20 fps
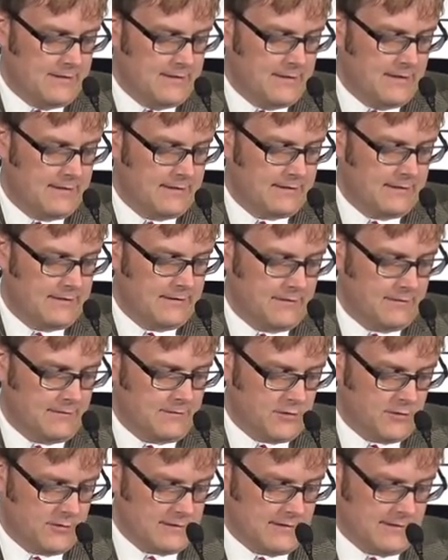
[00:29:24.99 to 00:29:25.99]
Young and other
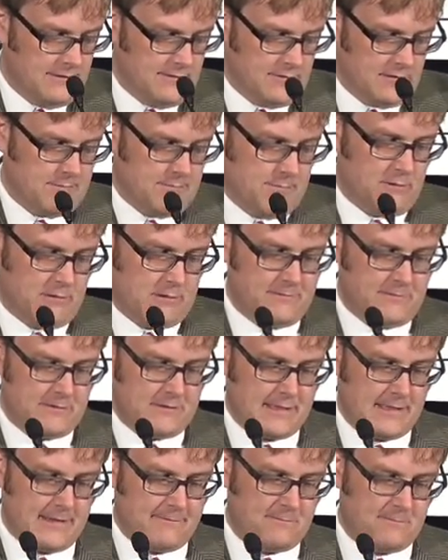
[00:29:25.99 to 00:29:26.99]
church leaders spoke of
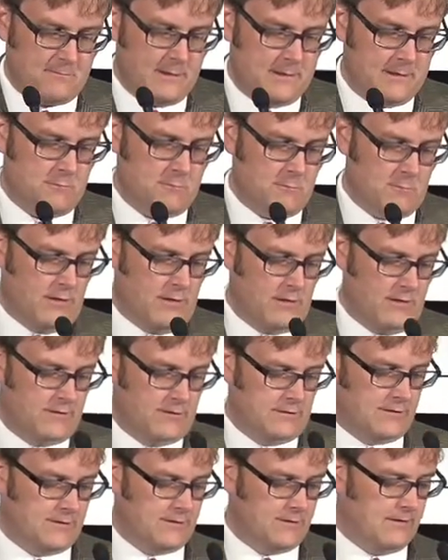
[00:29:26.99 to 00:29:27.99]
suffering
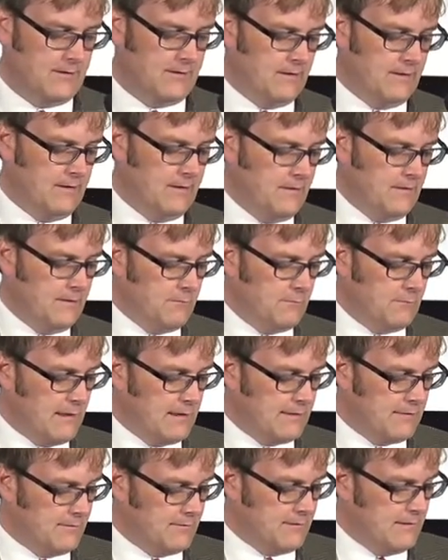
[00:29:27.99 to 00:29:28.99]
wrong
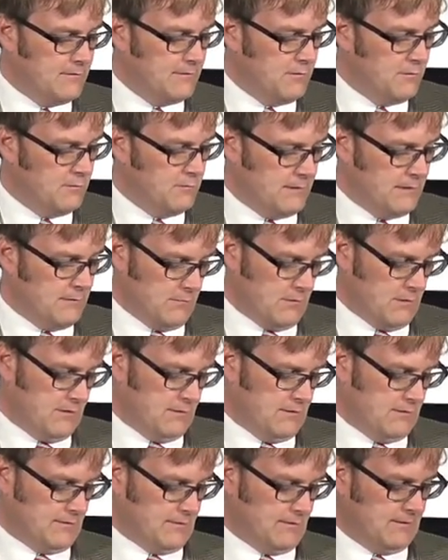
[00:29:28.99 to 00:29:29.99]
rather than doing
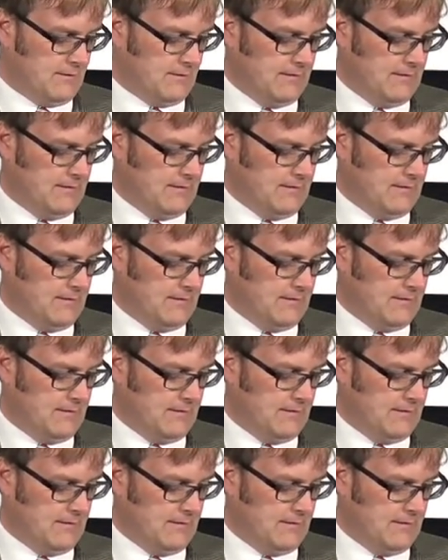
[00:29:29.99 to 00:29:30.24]
wrong,